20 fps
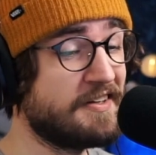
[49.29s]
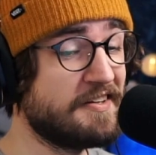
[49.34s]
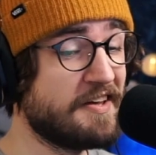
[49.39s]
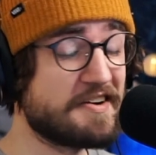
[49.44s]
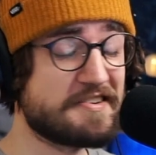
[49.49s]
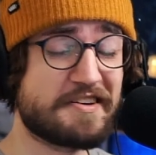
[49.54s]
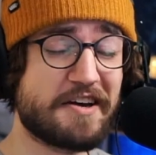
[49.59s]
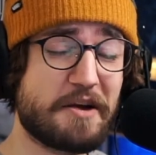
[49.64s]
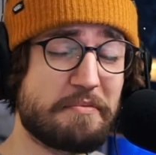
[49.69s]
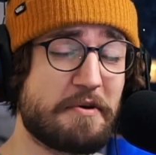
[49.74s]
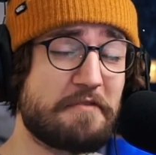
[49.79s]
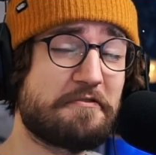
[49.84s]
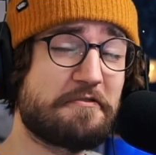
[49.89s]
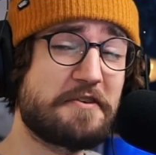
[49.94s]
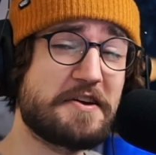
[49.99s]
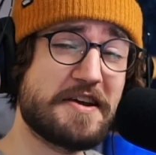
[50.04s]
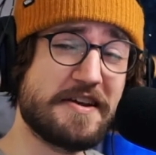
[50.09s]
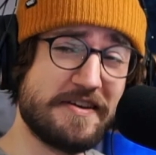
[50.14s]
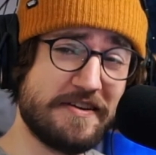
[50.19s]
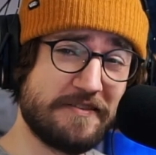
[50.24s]
There's gonna be
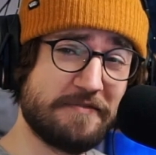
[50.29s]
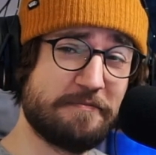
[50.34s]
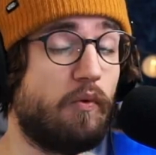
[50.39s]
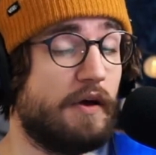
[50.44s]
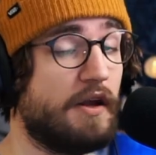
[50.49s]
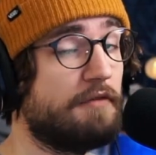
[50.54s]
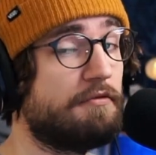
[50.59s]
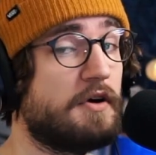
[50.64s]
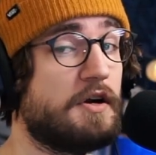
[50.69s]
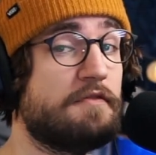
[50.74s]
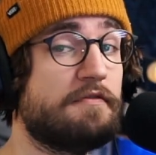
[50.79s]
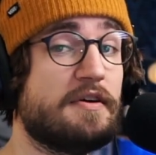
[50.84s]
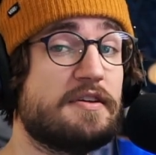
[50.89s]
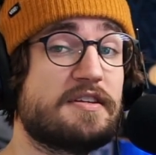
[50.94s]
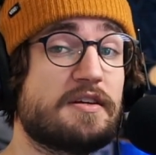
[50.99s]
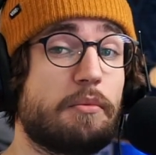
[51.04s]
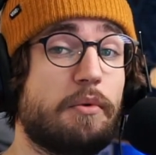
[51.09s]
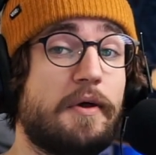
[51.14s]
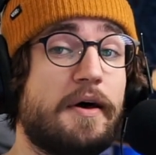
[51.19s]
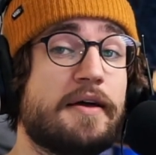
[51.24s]
free. Whenever
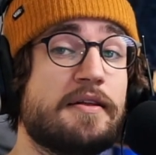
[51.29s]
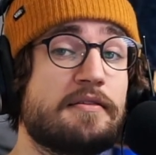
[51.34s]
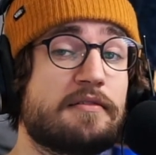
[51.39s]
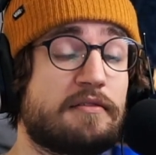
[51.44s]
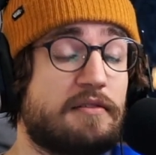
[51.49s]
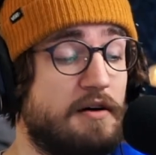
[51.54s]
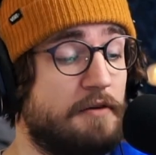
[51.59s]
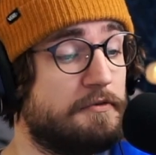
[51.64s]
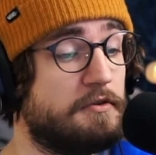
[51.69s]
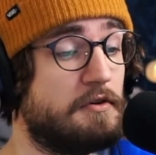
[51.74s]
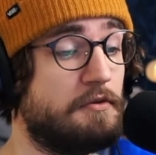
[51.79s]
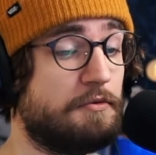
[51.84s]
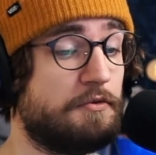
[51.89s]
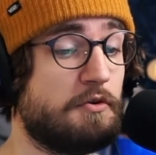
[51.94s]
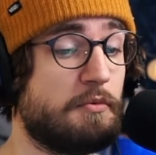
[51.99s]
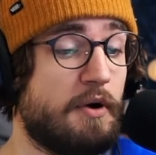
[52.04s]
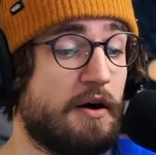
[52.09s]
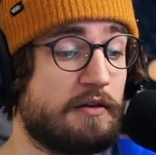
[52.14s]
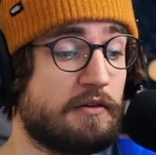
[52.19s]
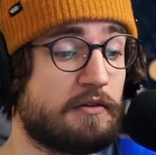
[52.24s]
Invincible ends, after
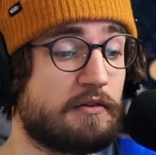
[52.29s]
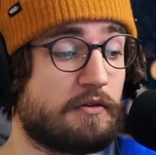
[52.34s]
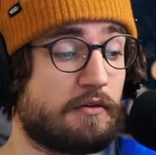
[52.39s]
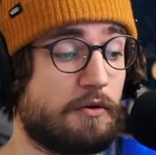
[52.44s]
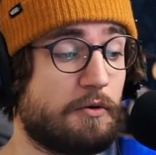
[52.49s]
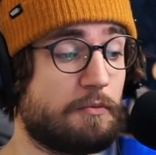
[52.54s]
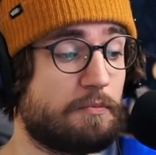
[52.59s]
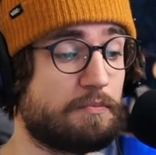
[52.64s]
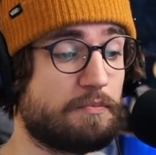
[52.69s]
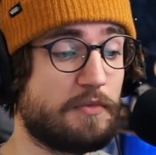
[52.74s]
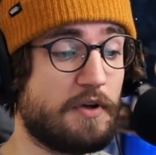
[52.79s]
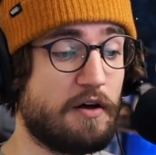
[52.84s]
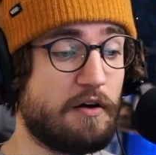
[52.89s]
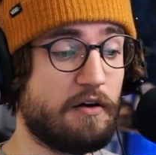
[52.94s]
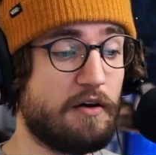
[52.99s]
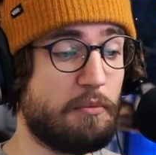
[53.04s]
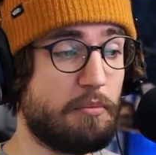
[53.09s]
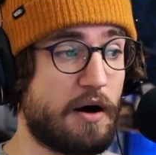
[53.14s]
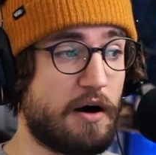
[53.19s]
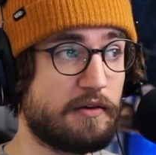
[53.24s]
two months or uh,
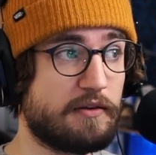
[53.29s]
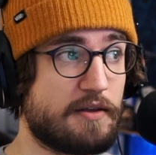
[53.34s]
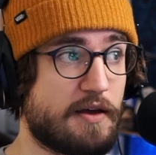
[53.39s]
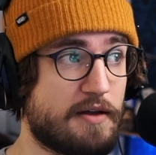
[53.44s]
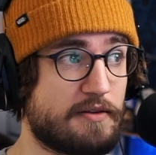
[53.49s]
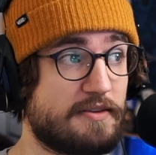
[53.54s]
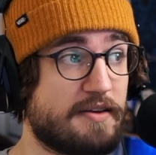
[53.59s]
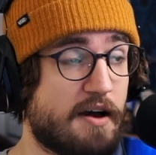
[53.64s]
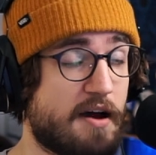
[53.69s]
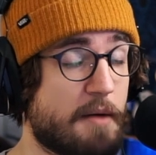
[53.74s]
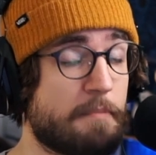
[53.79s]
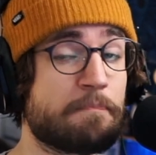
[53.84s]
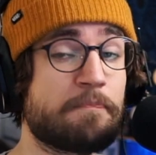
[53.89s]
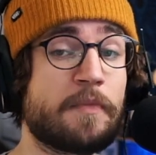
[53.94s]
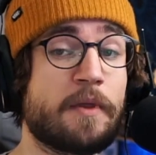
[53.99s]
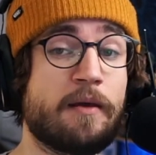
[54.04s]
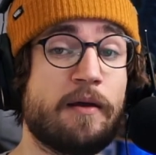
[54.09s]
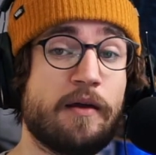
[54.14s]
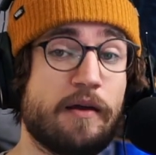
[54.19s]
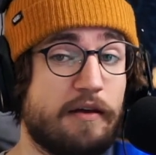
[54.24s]
about that time,
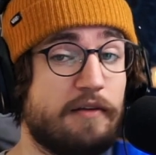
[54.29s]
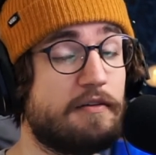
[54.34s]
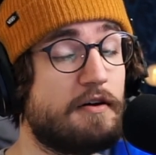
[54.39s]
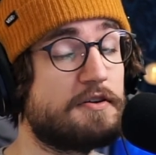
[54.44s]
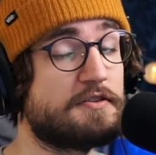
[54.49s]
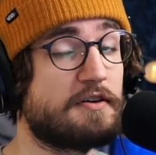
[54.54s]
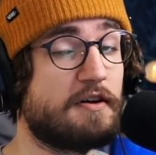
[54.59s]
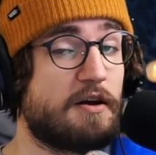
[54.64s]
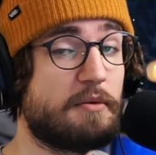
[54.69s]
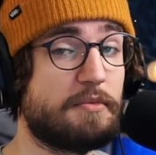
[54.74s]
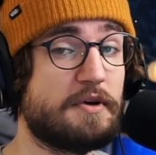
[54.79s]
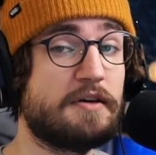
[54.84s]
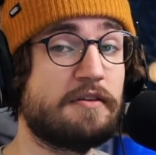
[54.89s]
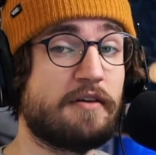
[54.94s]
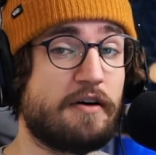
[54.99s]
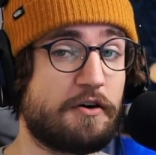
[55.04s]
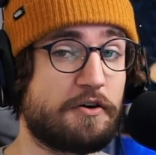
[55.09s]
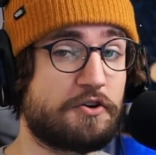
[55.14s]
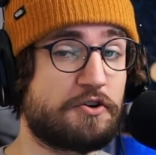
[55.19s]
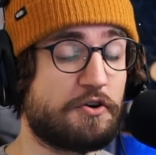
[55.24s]
there's gonna be
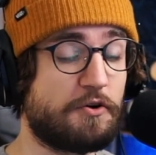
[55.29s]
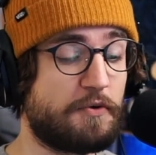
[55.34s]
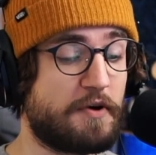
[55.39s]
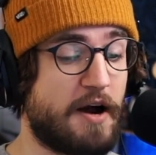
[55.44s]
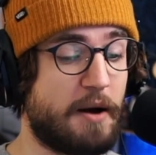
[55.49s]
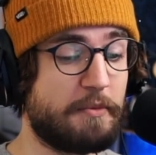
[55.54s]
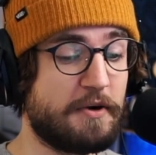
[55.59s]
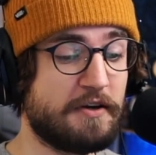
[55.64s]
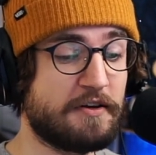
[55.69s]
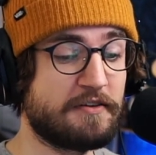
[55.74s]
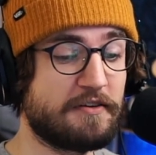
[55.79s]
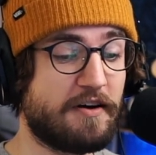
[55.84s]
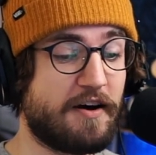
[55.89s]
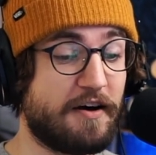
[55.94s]
another show coming.